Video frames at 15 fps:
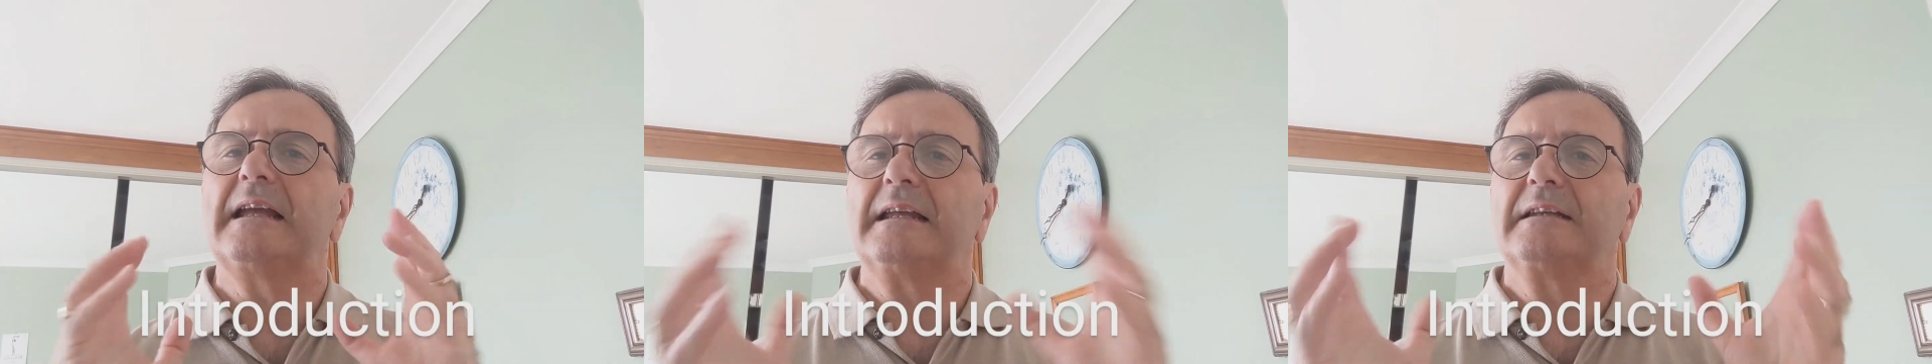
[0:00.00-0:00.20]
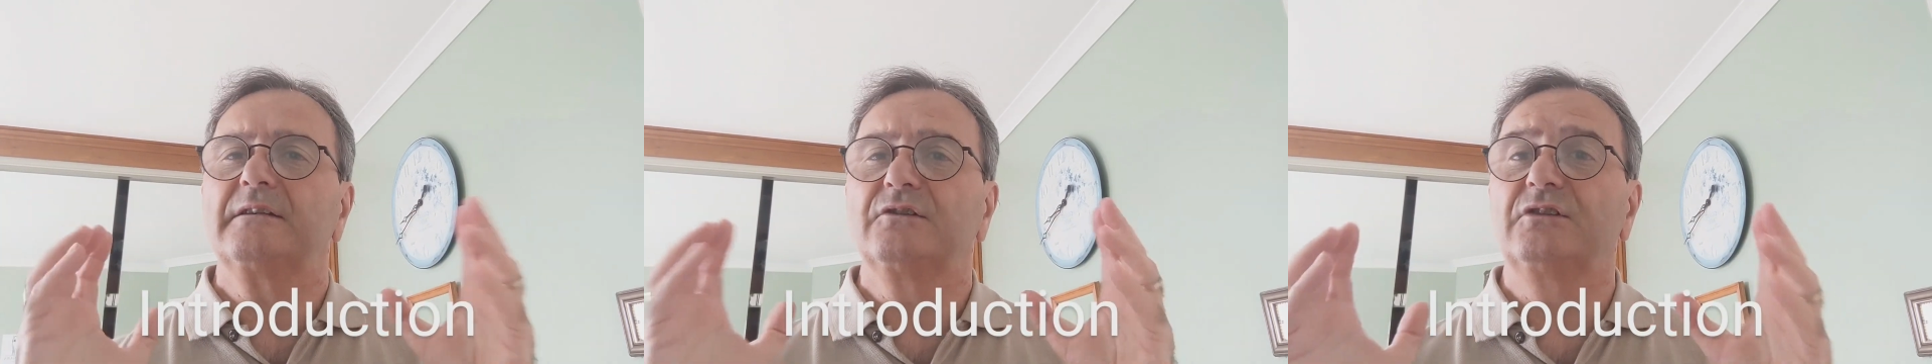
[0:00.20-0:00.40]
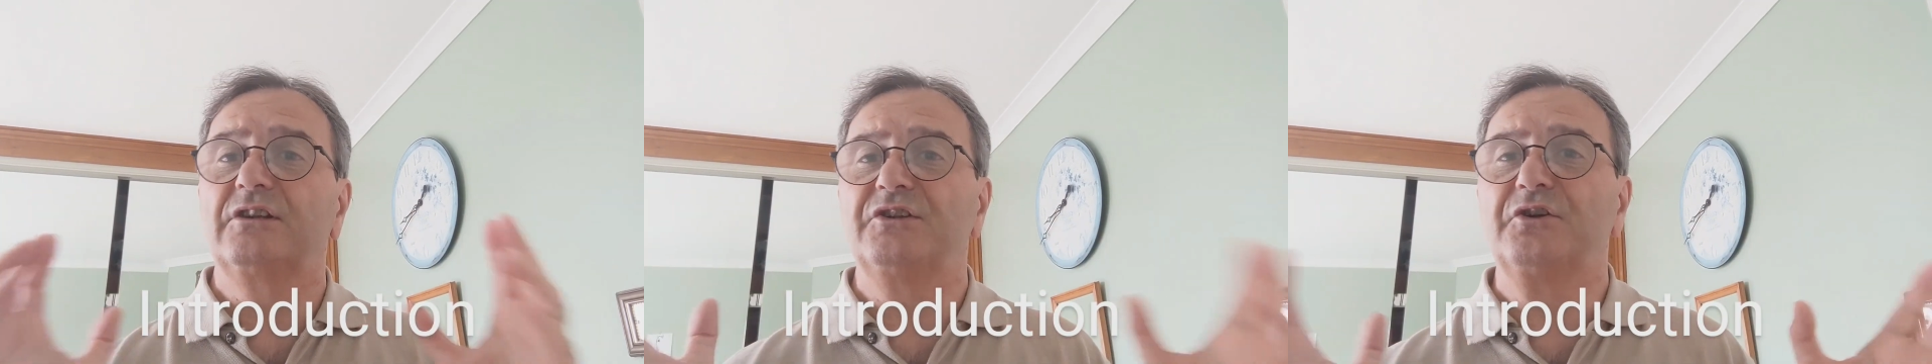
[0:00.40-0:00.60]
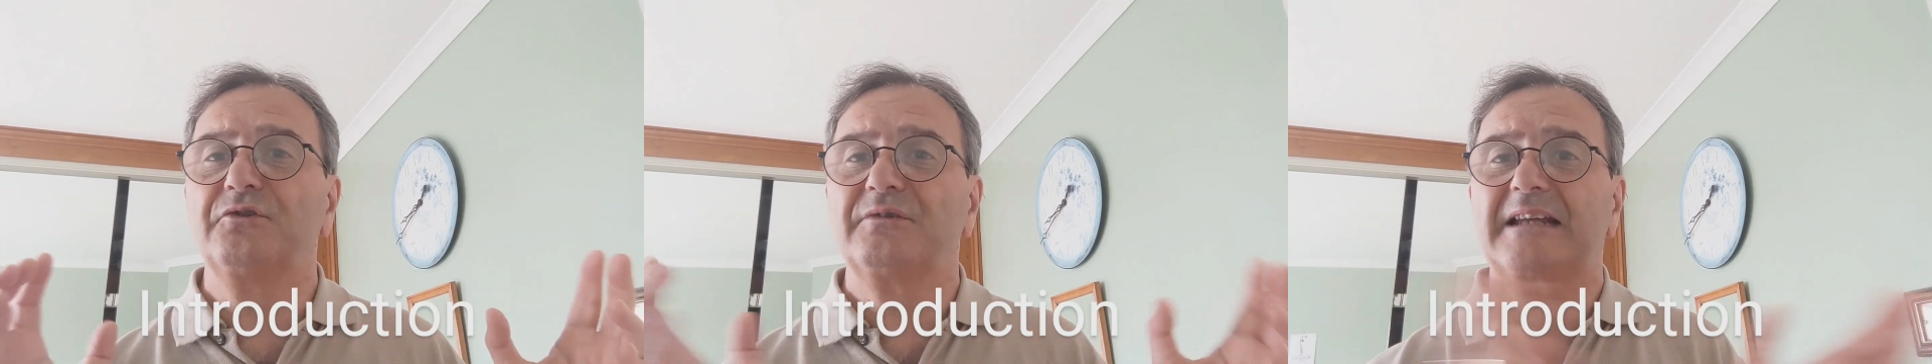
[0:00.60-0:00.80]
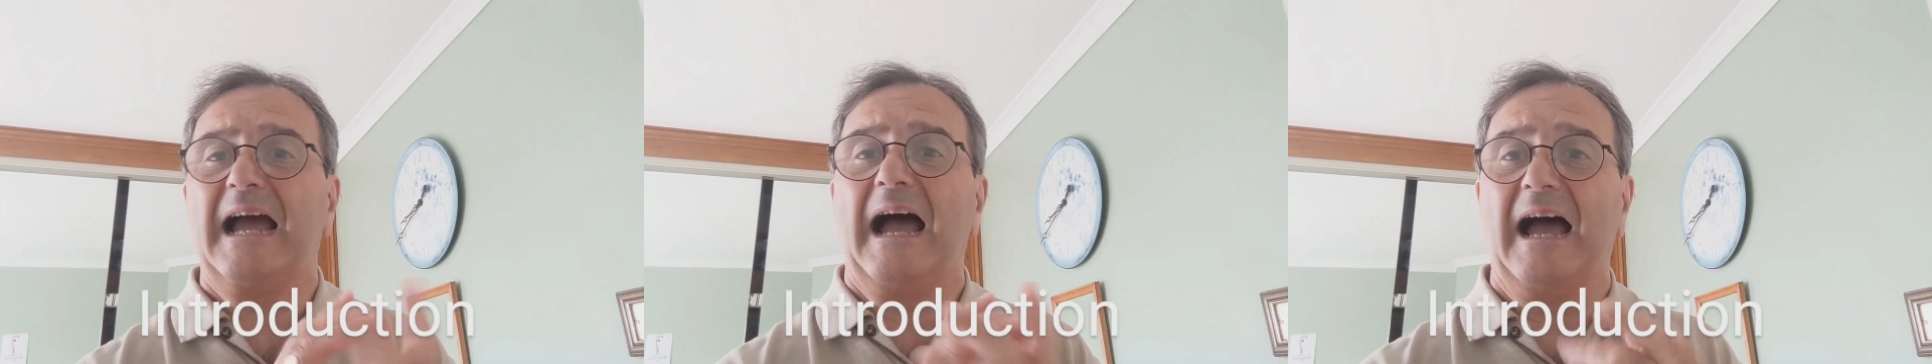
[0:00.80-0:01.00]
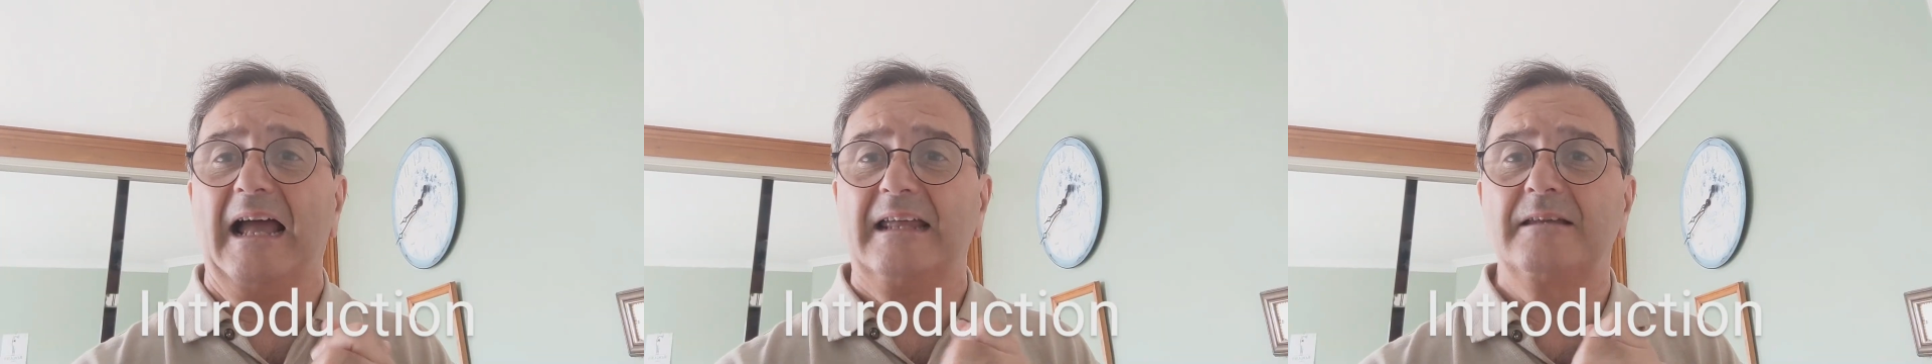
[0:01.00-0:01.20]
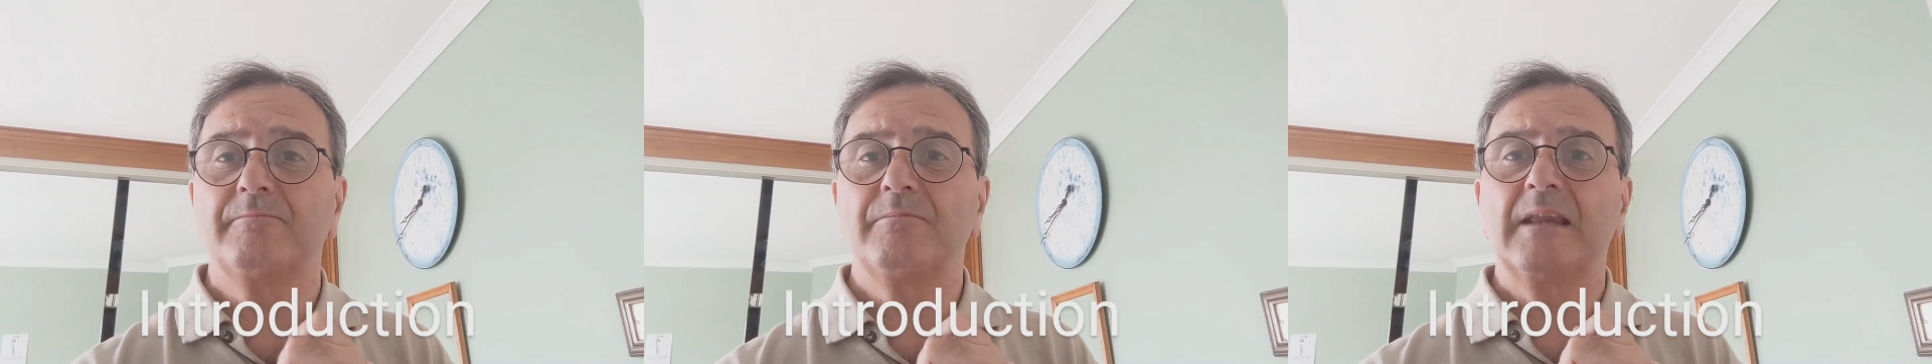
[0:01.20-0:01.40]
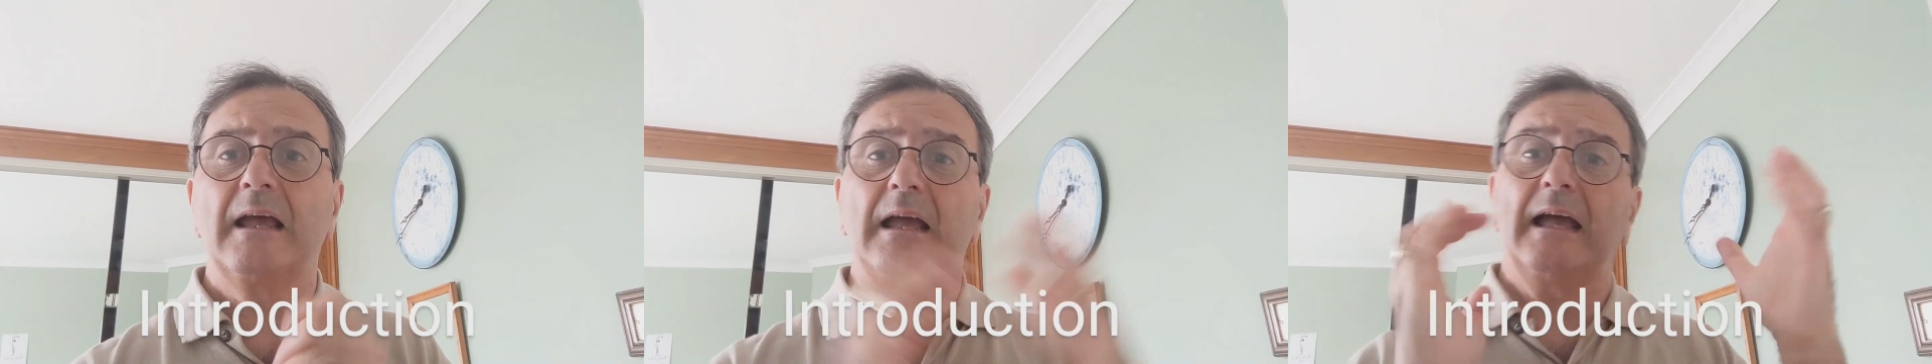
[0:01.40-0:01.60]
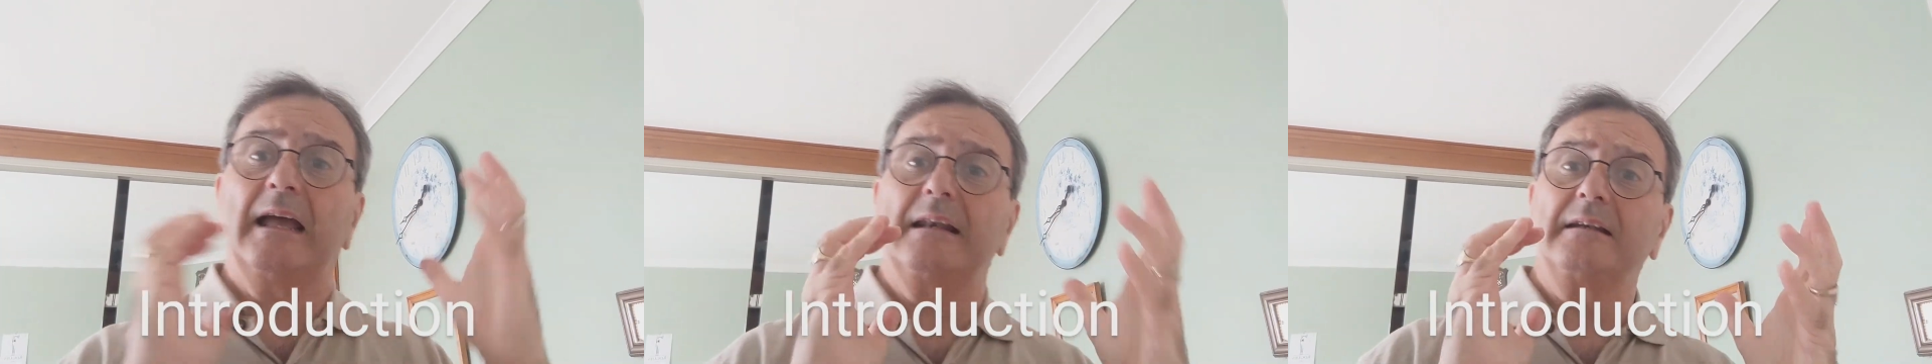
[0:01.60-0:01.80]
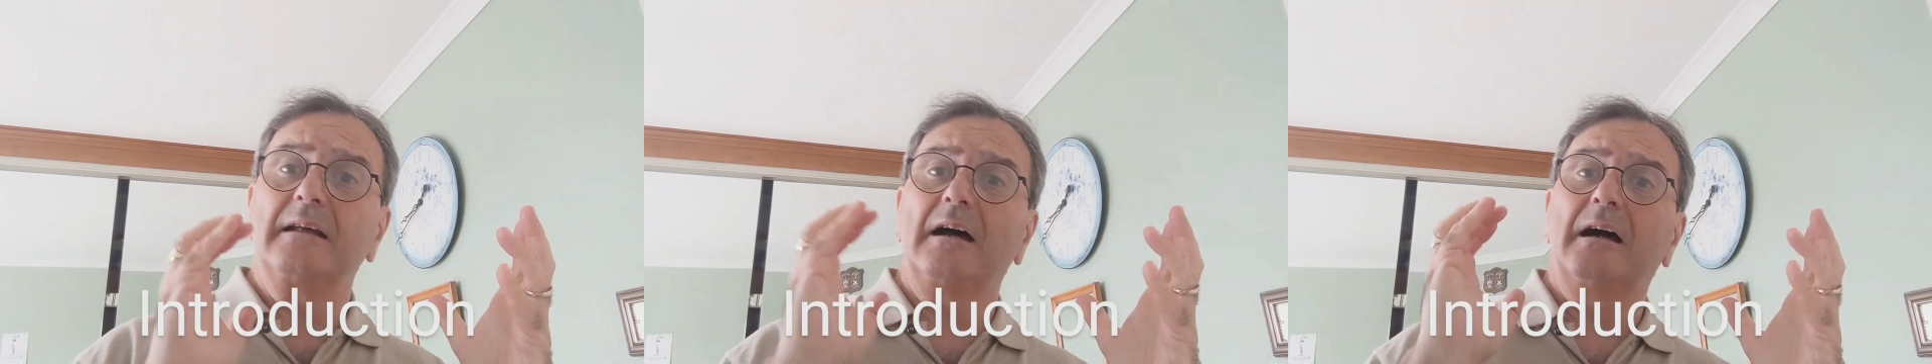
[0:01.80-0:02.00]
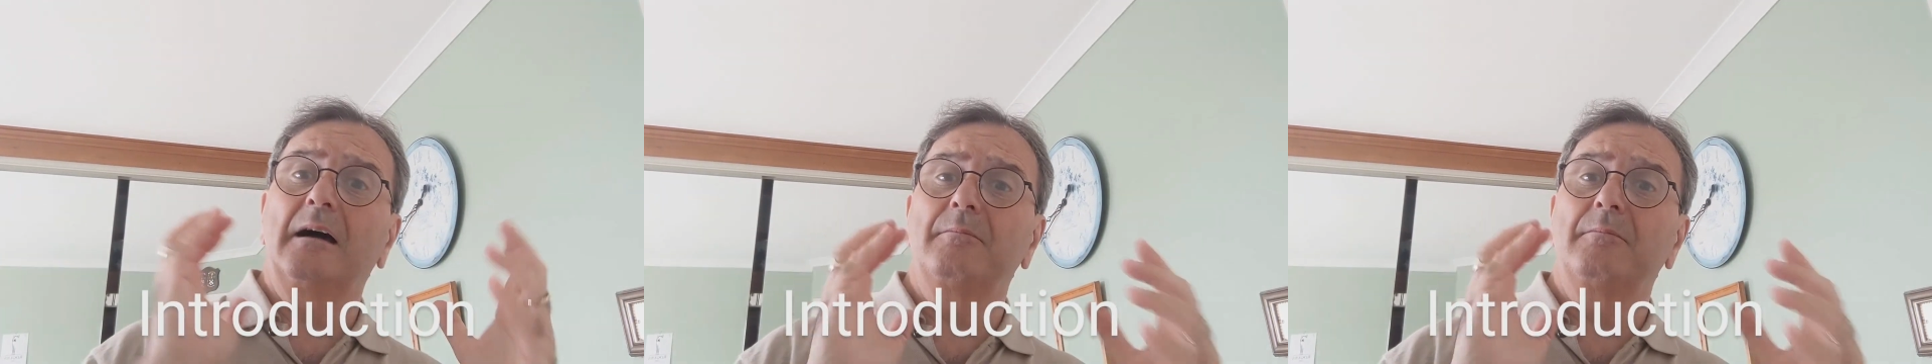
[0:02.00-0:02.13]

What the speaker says: in the UK. And